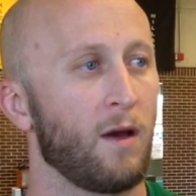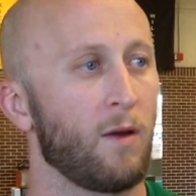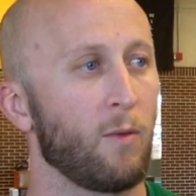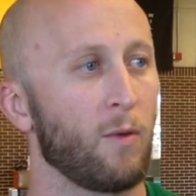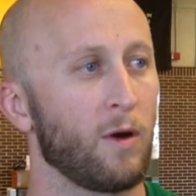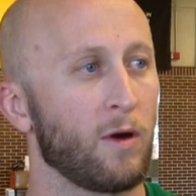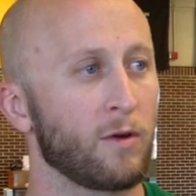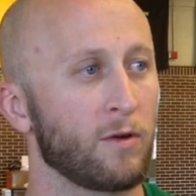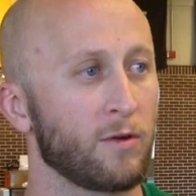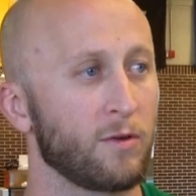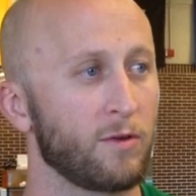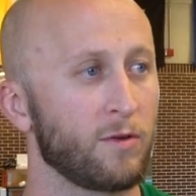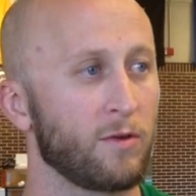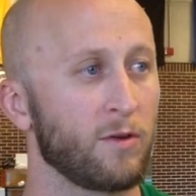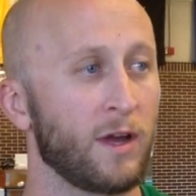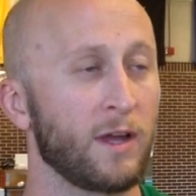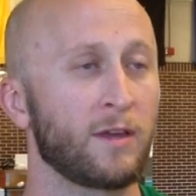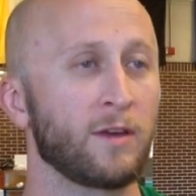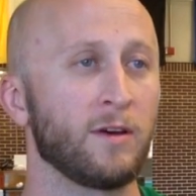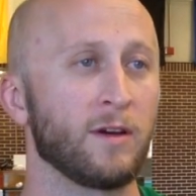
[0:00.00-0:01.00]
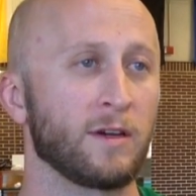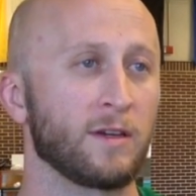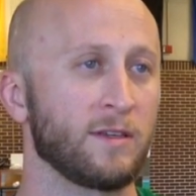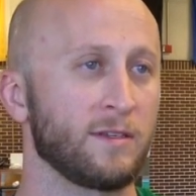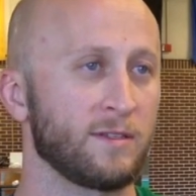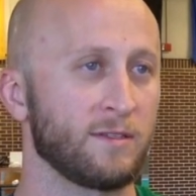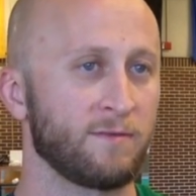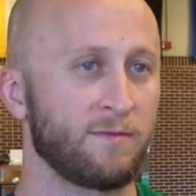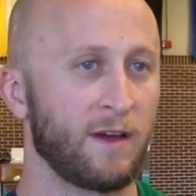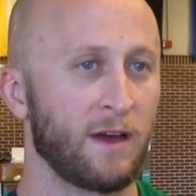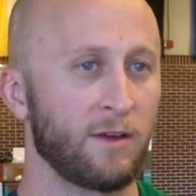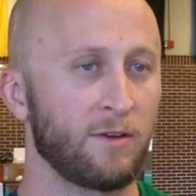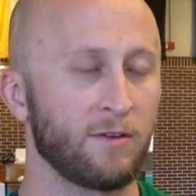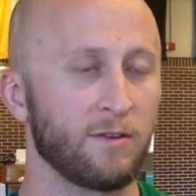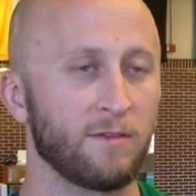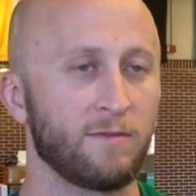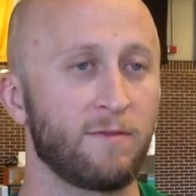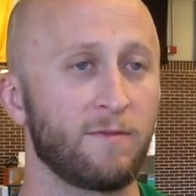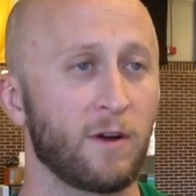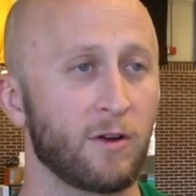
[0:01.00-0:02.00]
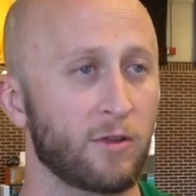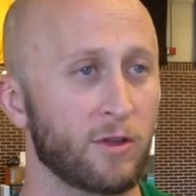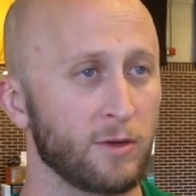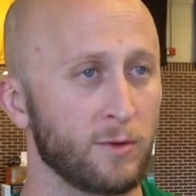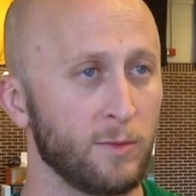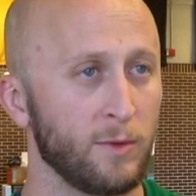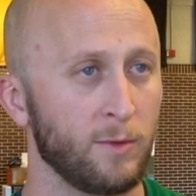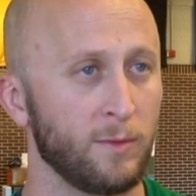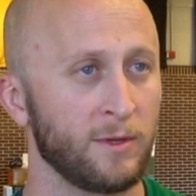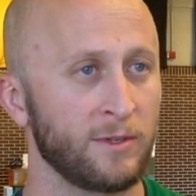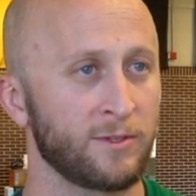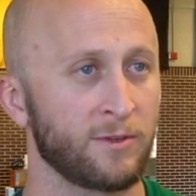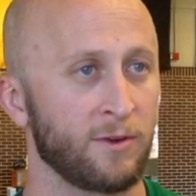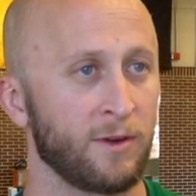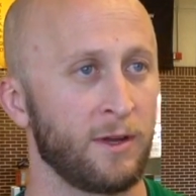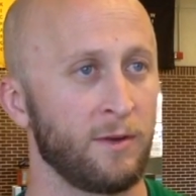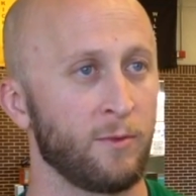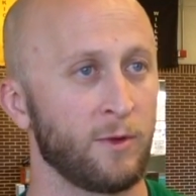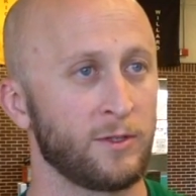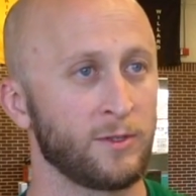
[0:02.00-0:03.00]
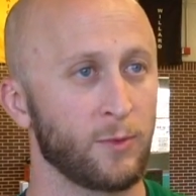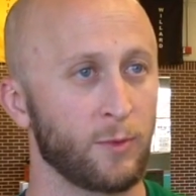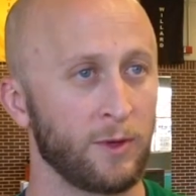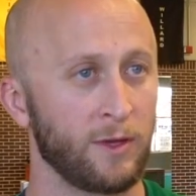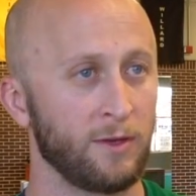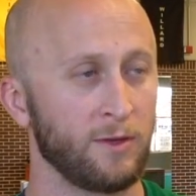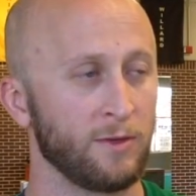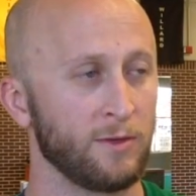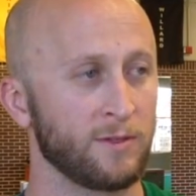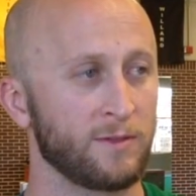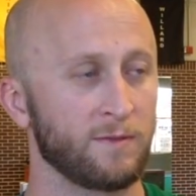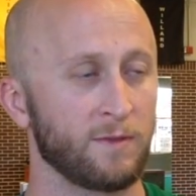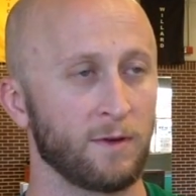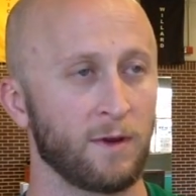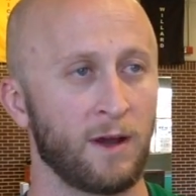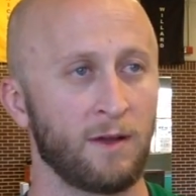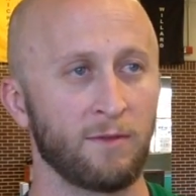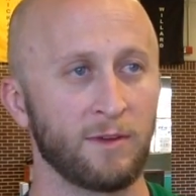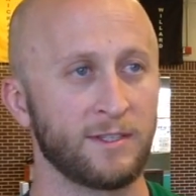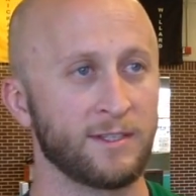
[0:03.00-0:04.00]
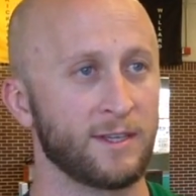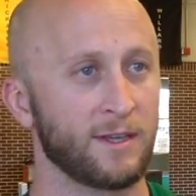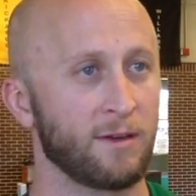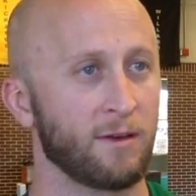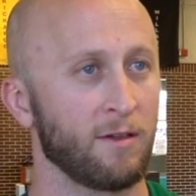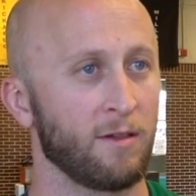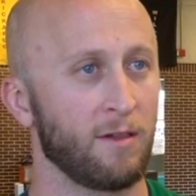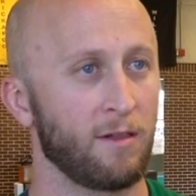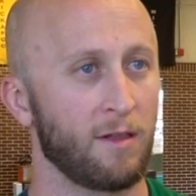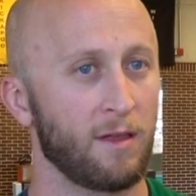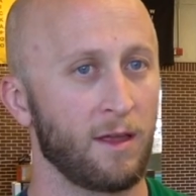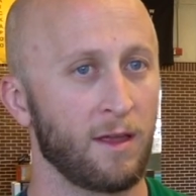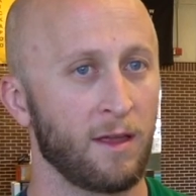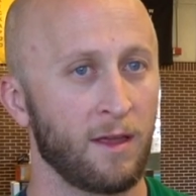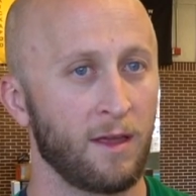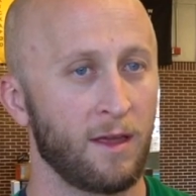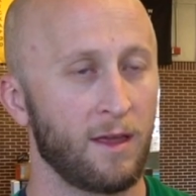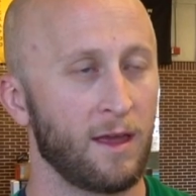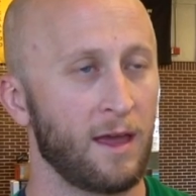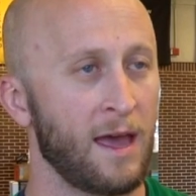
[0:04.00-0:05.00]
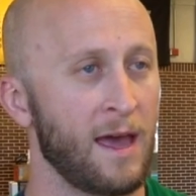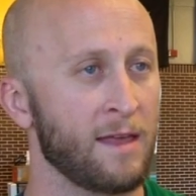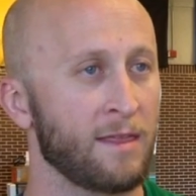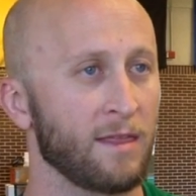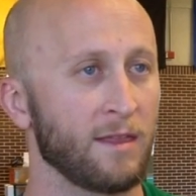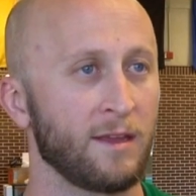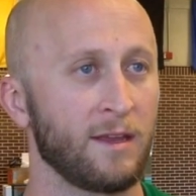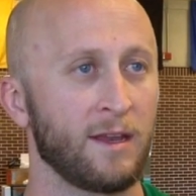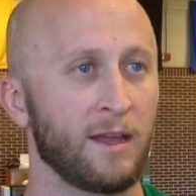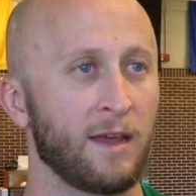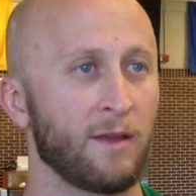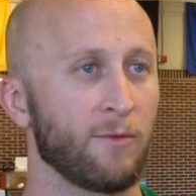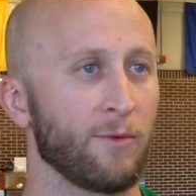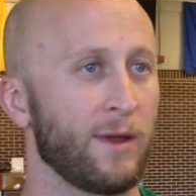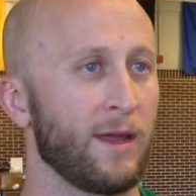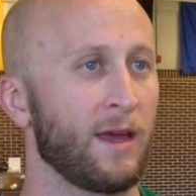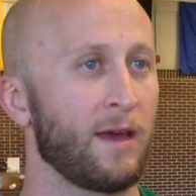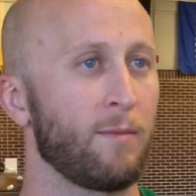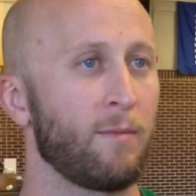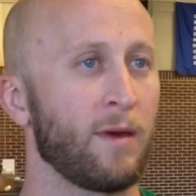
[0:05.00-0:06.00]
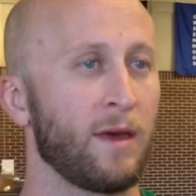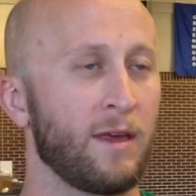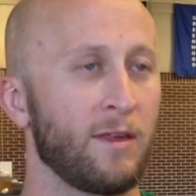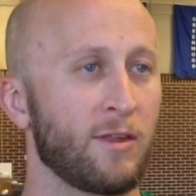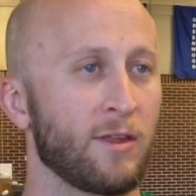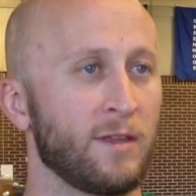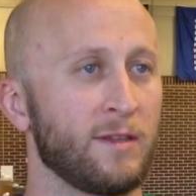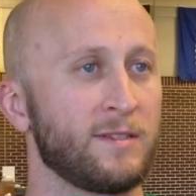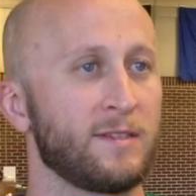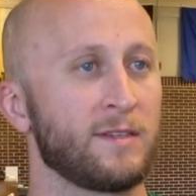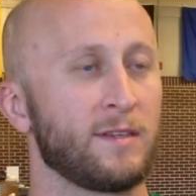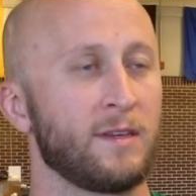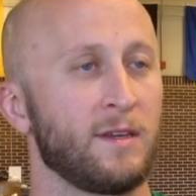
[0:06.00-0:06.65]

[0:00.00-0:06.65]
Well, Greg Cook is the founder of the Functional Movement Screen, which we use for every single athlete and rehab patient.